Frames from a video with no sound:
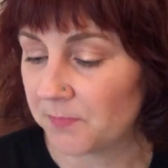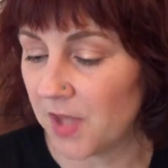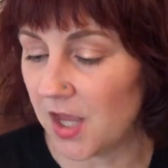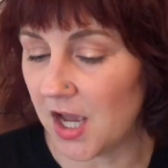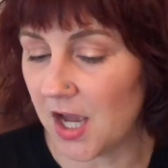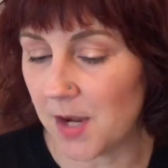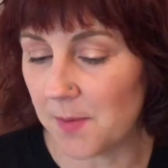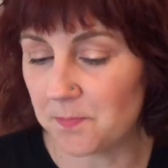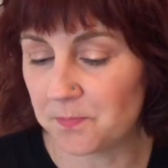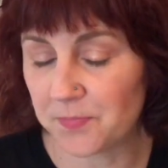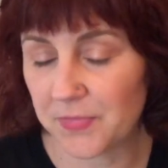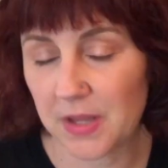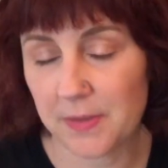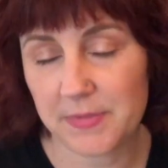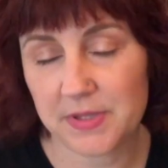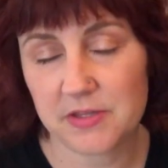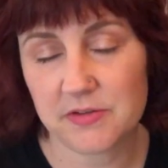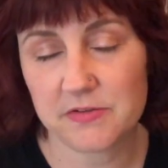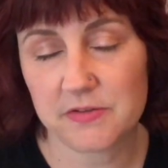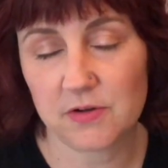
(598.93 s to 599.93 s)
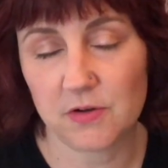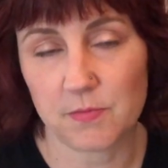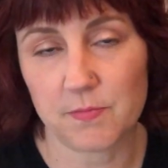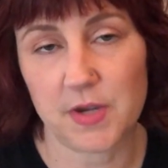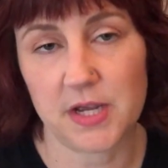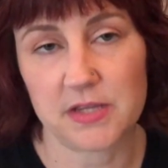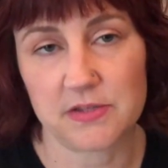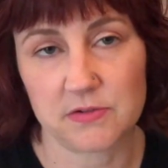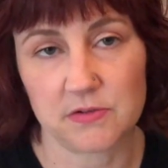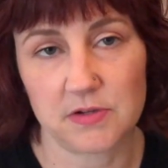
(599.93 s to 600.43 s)
I mean, these little
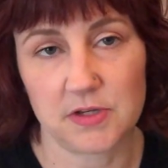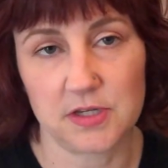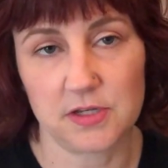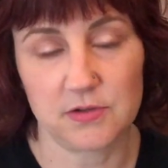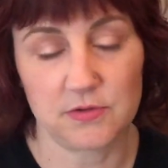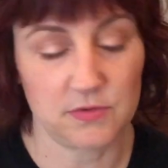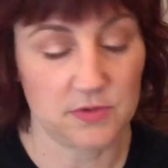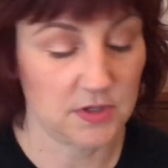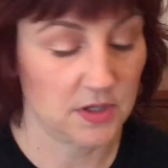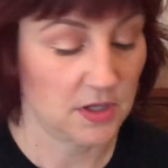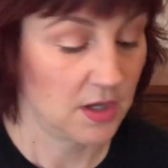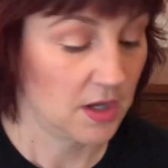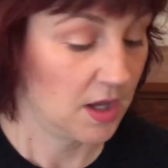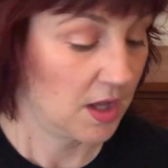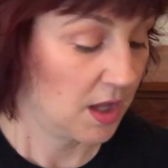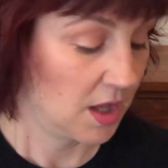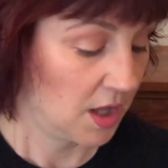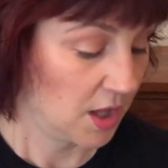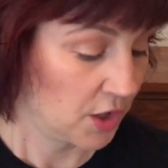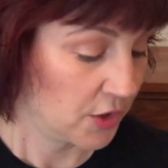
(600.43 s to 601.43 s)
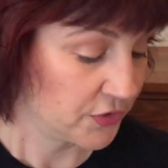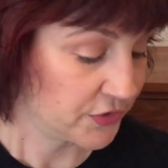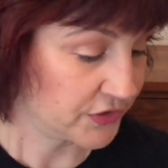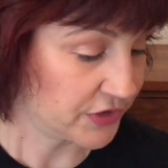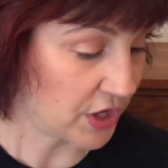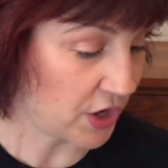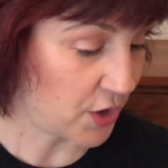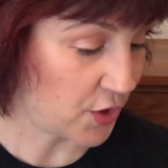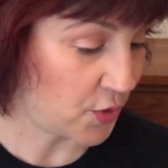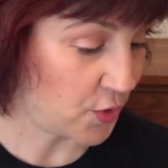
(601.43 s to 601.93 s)
mice are cute,
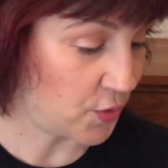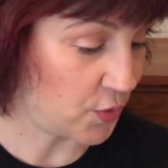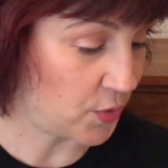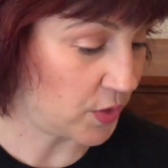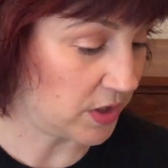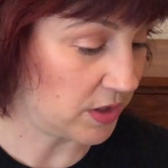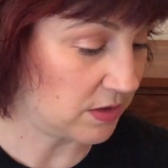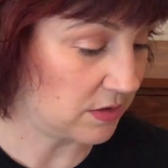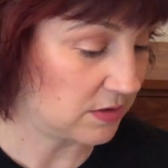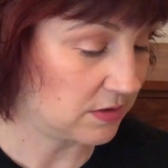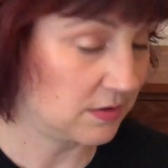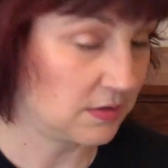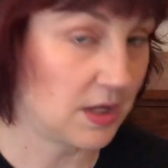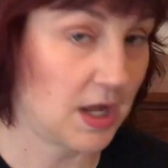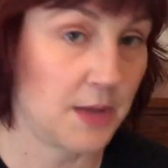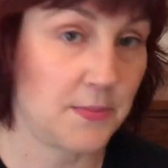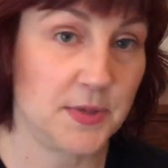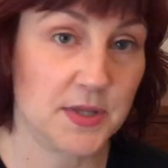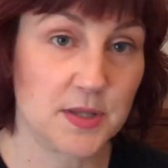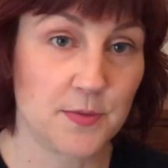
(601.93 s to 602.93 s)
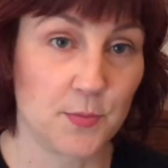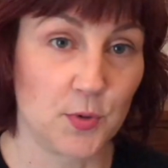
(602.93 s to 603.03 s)
So I bit the